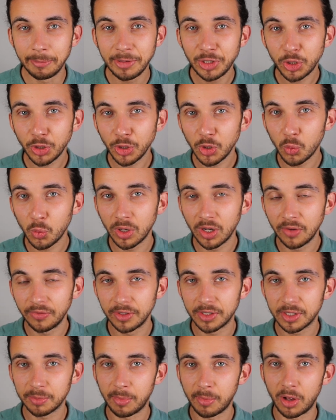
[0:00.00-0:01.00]
me show you one of the
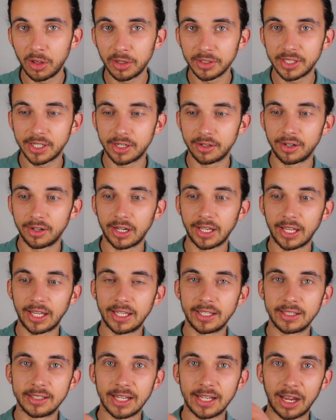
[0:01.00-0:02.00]
smallest hearing
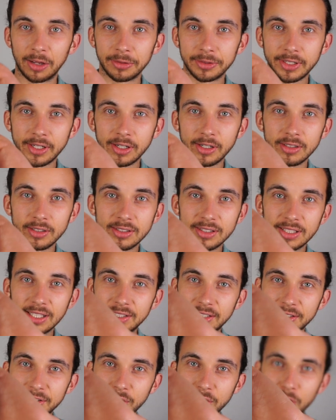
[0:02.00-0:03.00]
aids out there. This
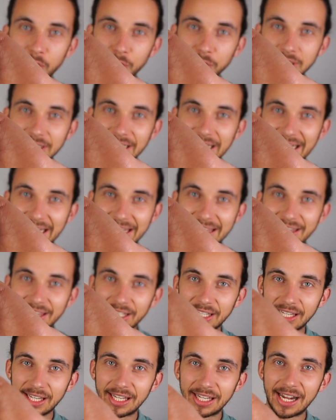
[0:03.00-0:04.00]
is called an
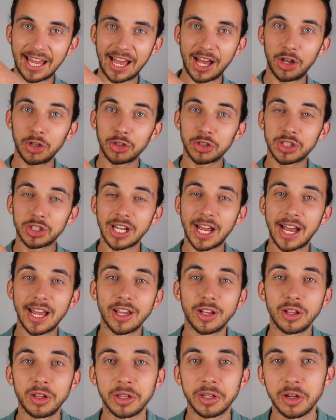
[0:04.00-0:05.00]
in-the-canal
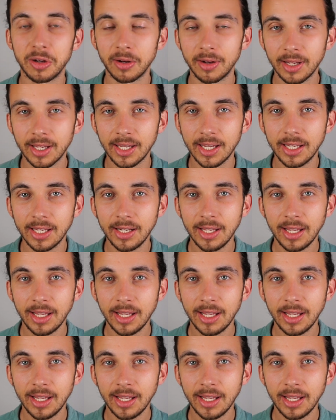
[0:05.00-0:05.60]
style hearing aid.